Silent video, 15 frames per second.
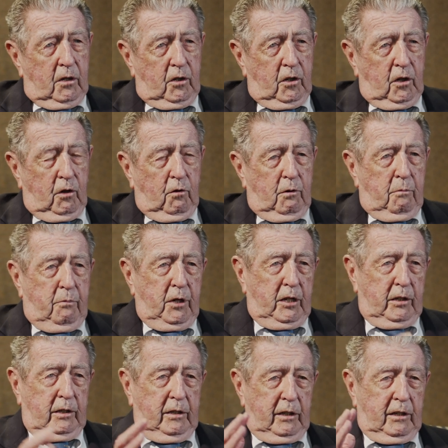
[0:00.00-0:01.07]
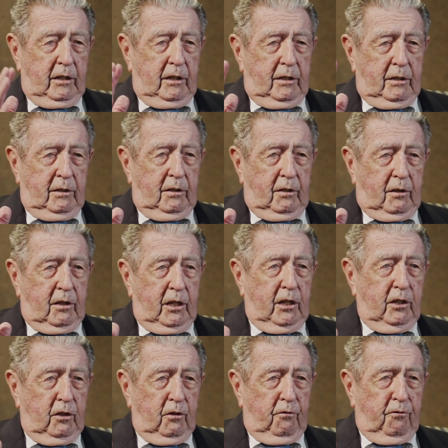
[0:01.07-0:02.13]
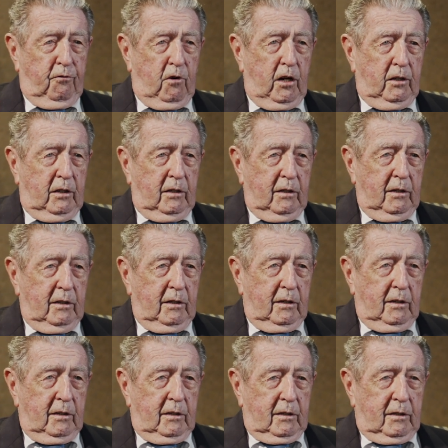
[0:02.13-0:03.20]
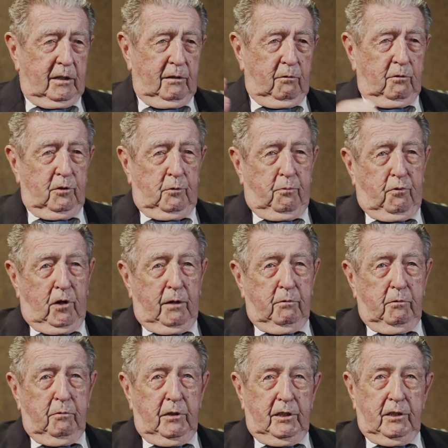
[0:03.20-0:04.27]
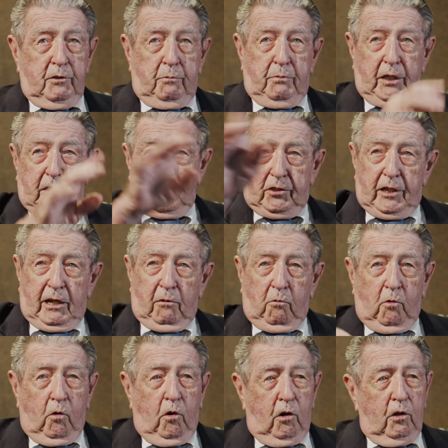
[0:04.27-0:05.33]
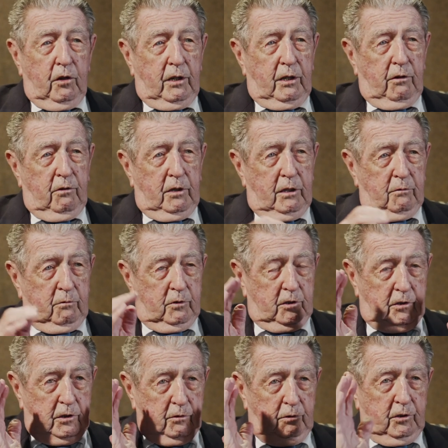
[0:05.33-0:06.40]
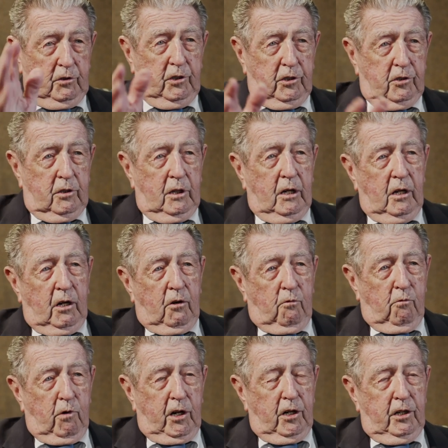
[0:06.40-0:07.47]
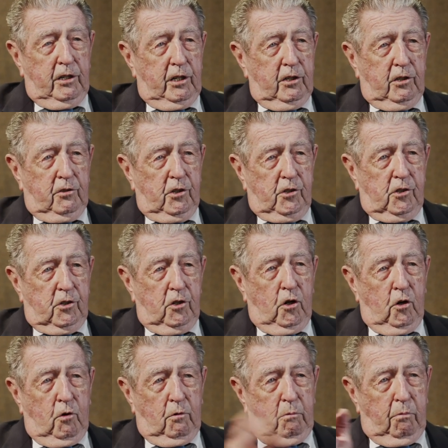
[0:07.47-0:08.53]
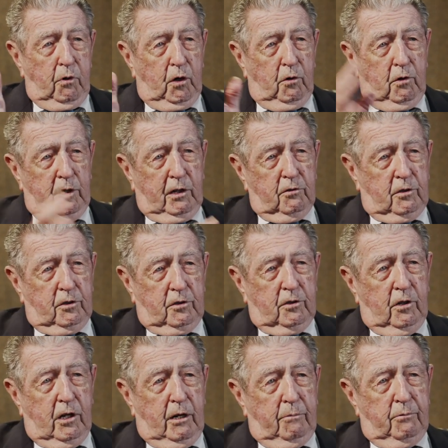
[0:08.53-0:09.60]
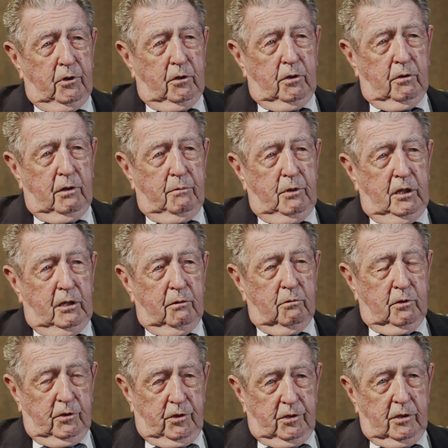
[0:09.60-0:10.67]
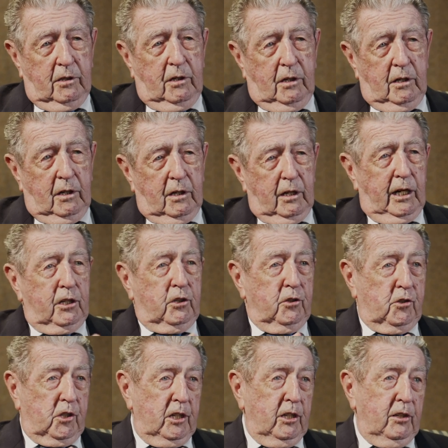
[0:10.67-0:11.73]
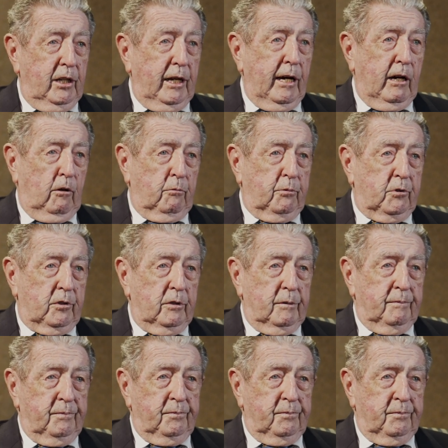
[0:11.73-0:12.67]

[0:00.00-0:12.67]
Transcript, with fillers: you know, a big uh, thing in the front it was probably as big as that wall there, and it would you would just run it into the snow and blow it out the top. You know, I mean, it was like you see in the Alps.